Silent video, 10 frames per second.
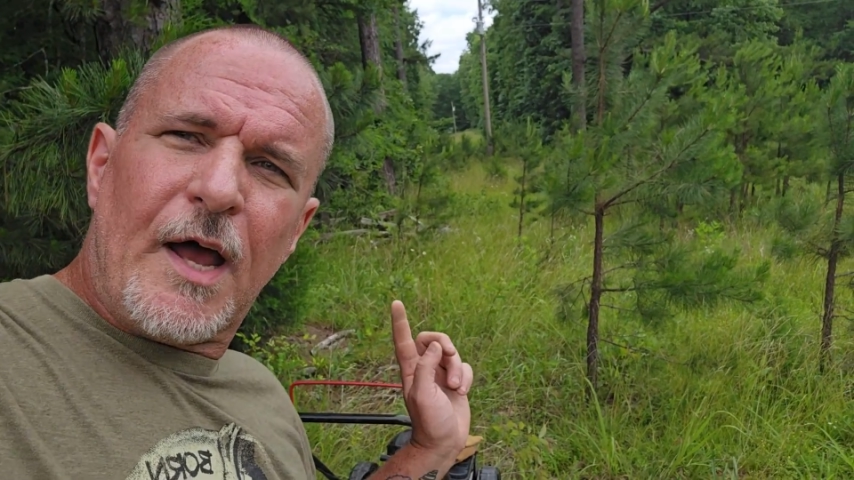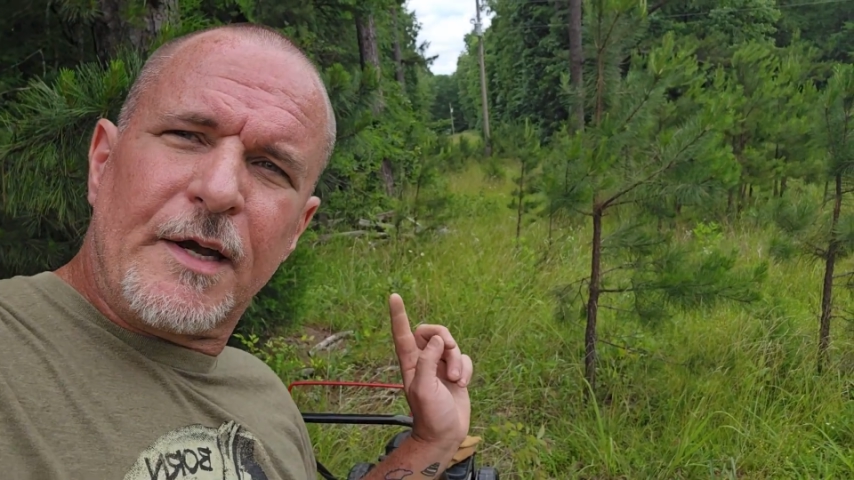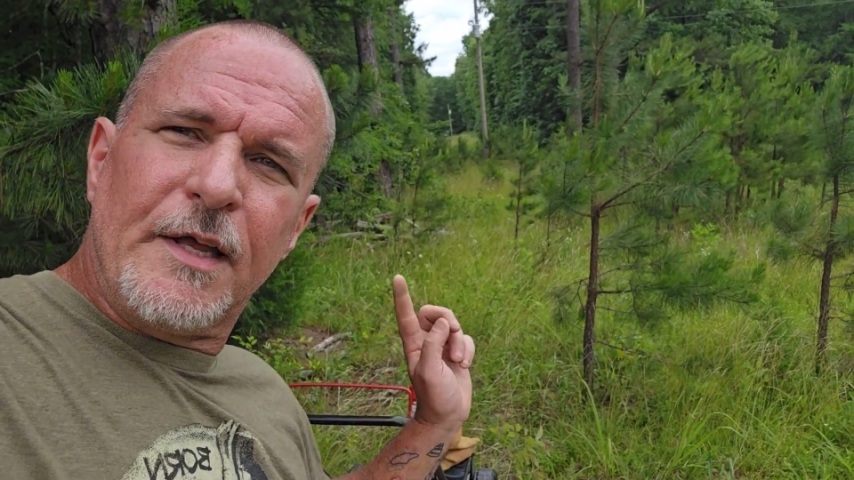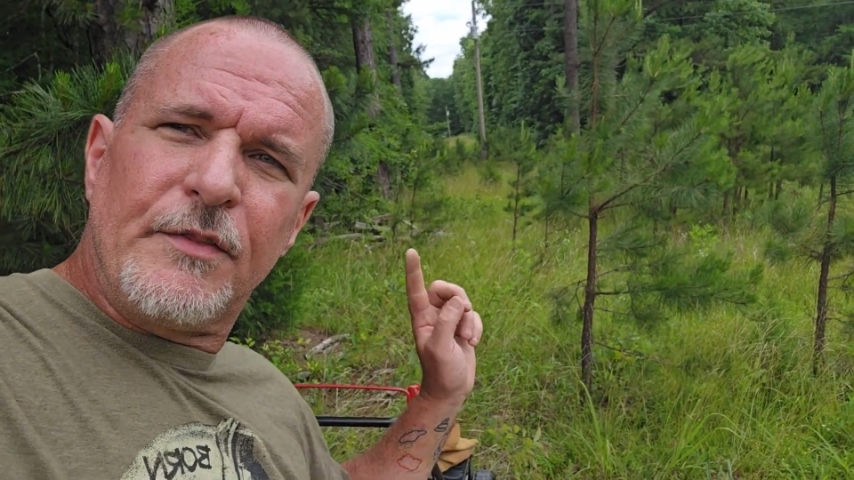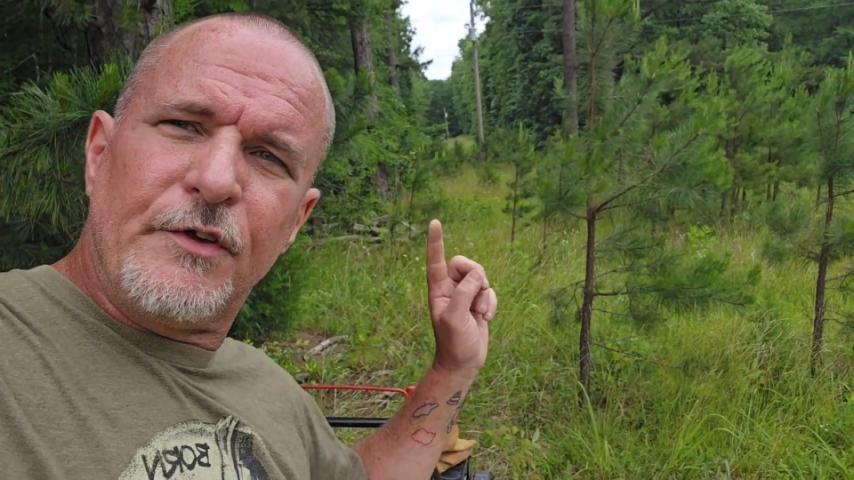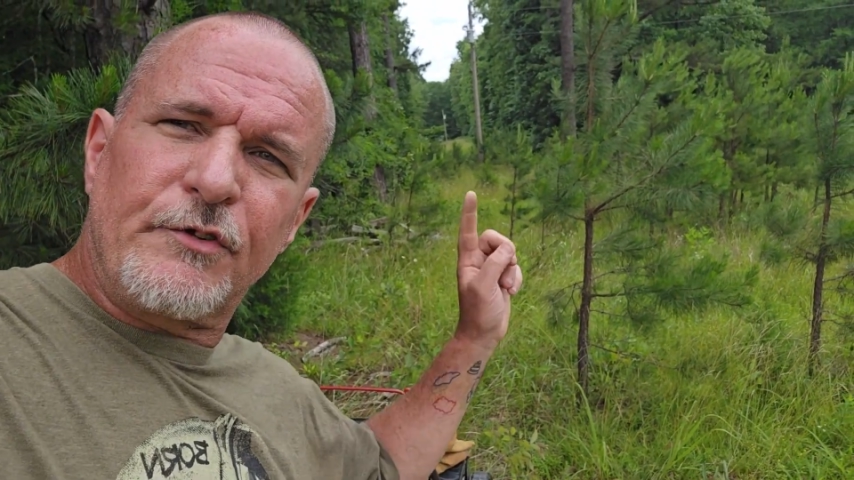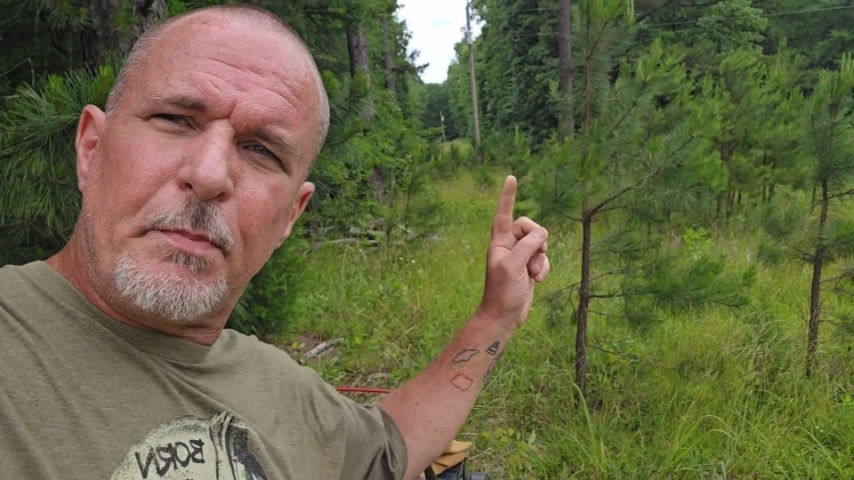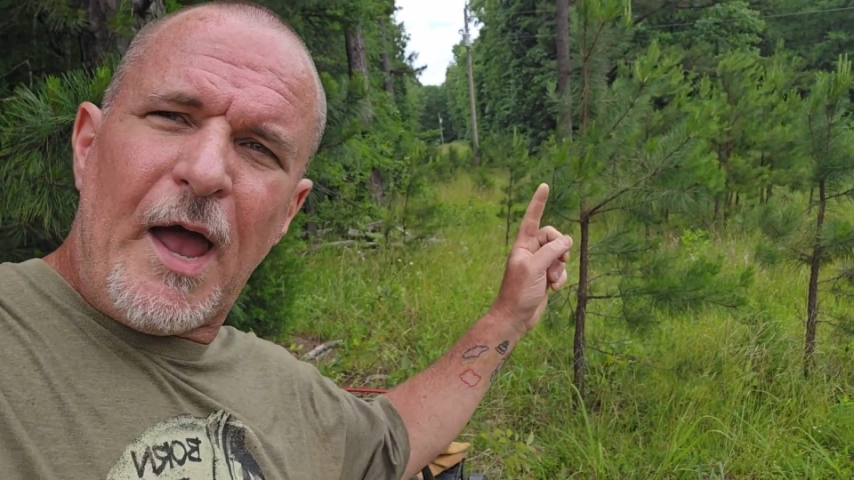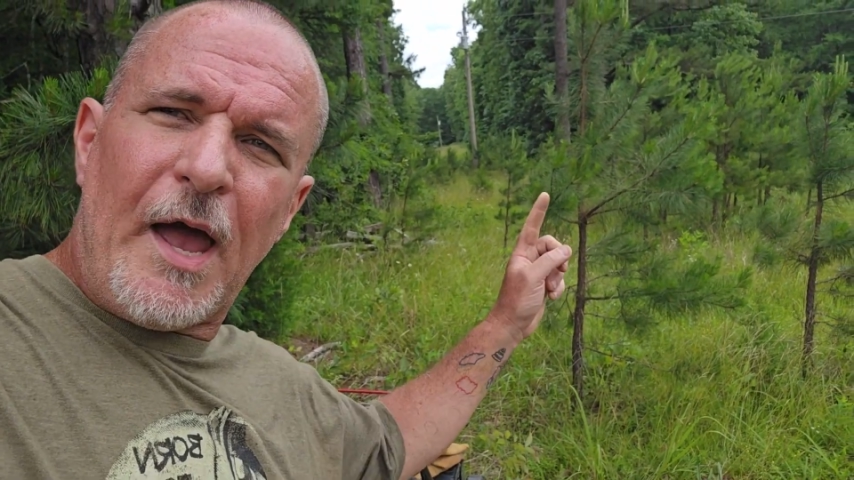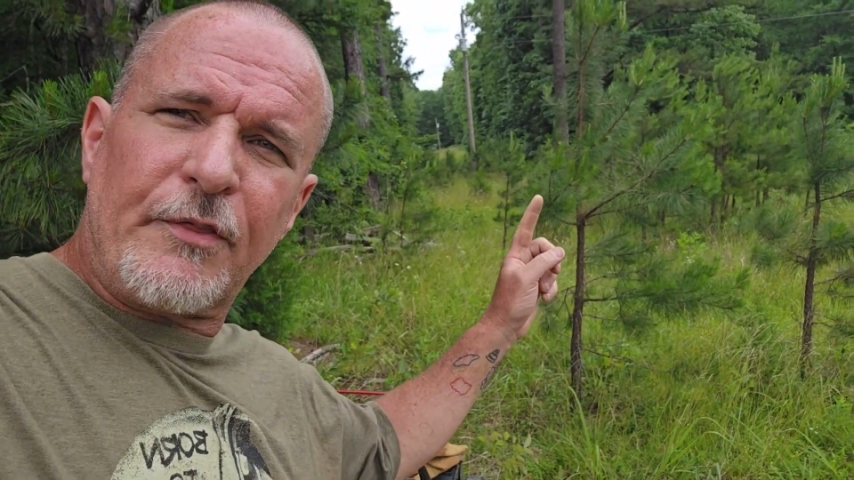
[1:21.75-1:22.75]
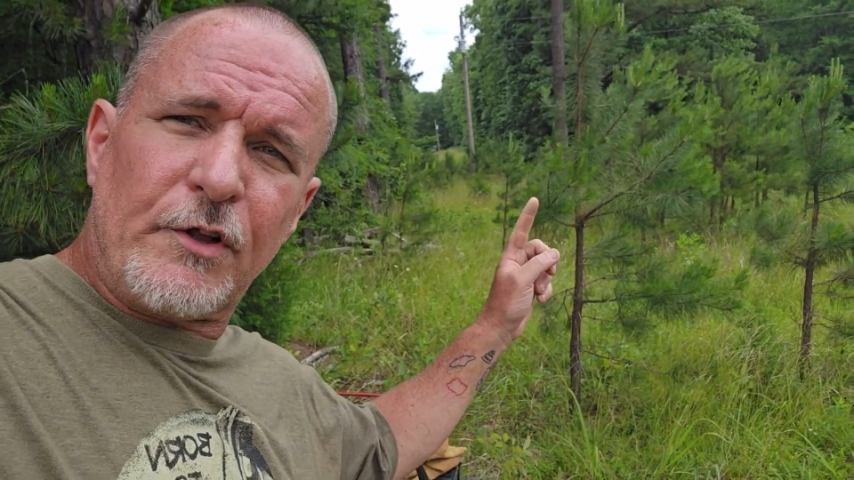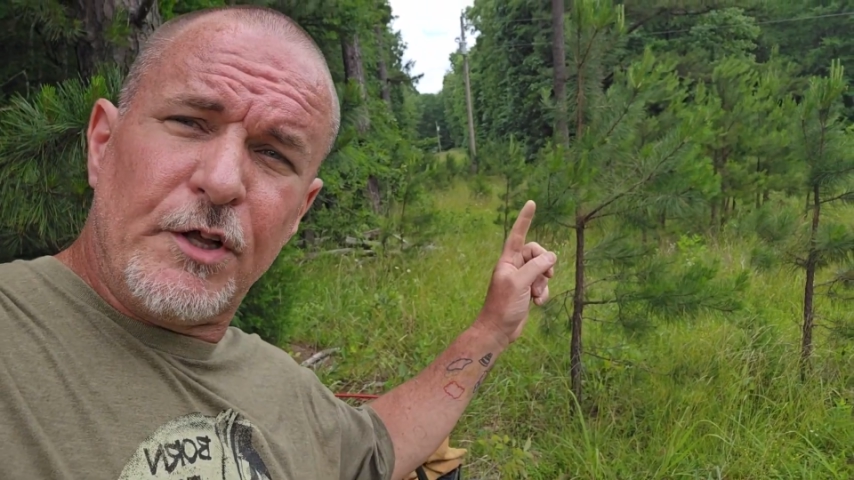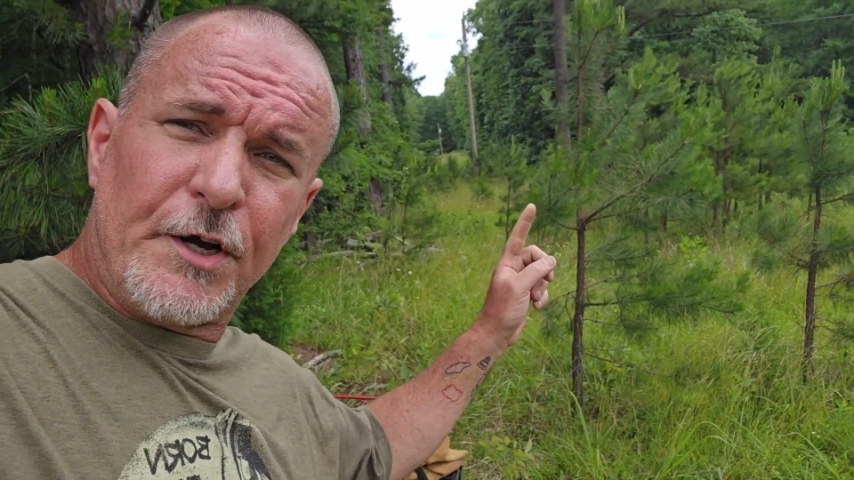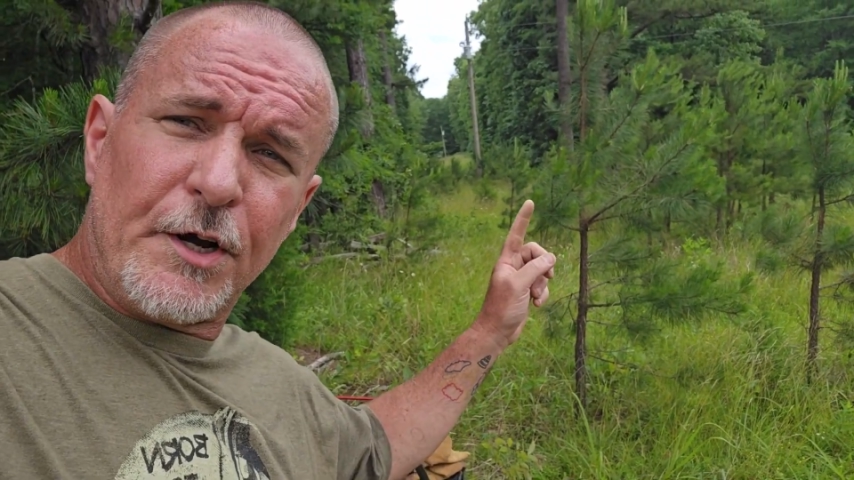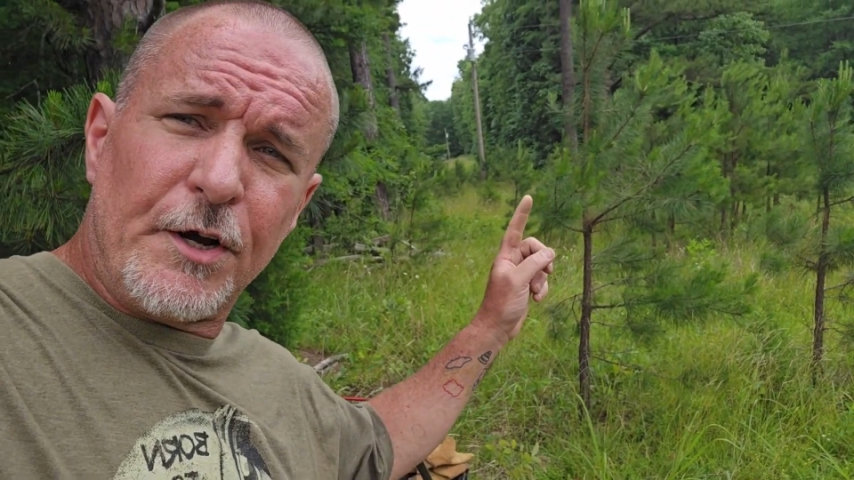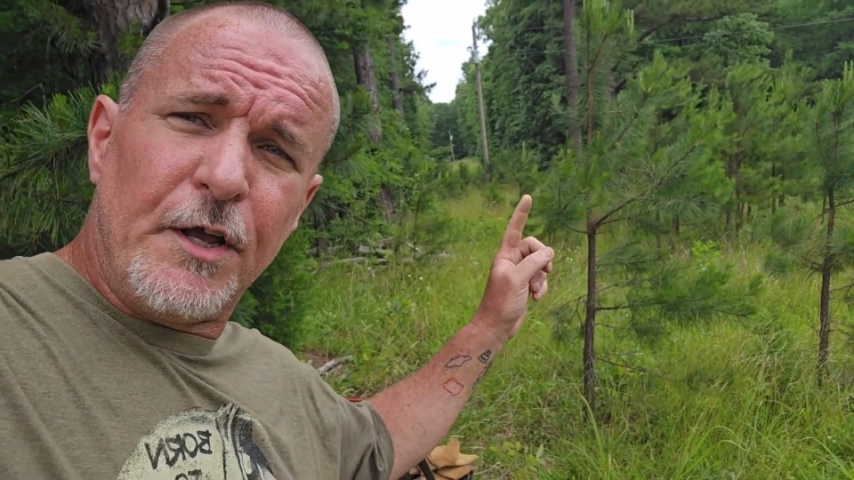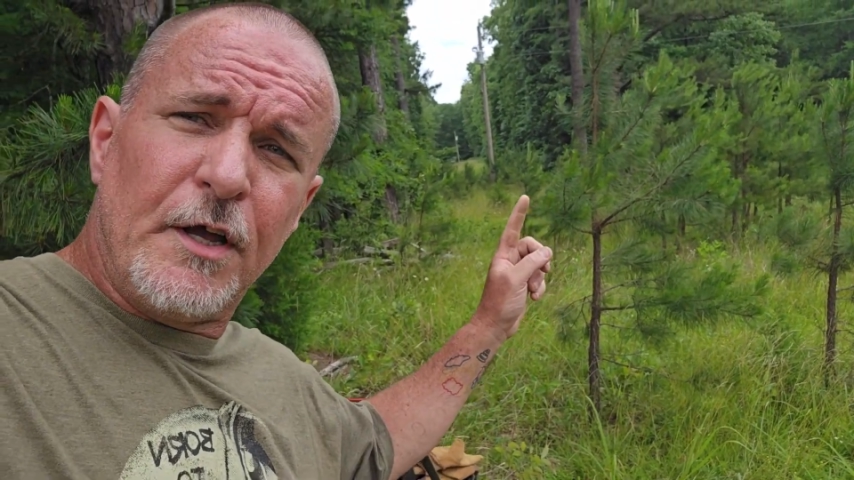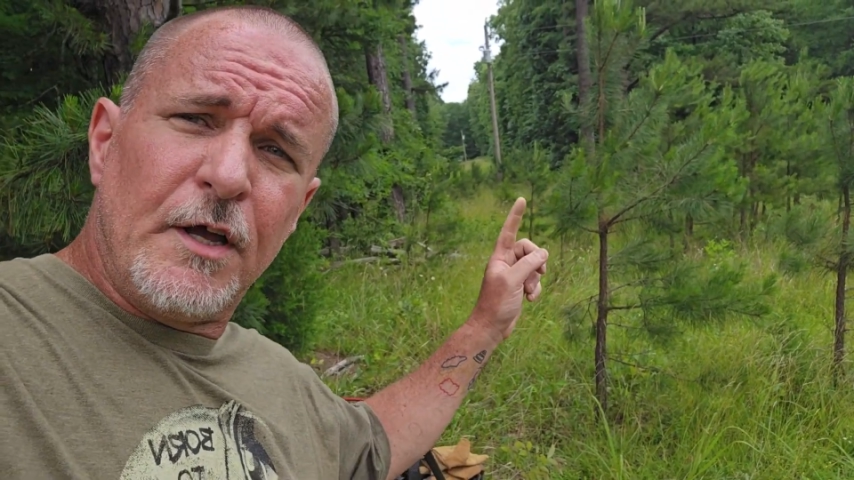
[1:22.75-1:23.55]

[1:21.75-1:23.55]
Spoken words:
on getting this path cleared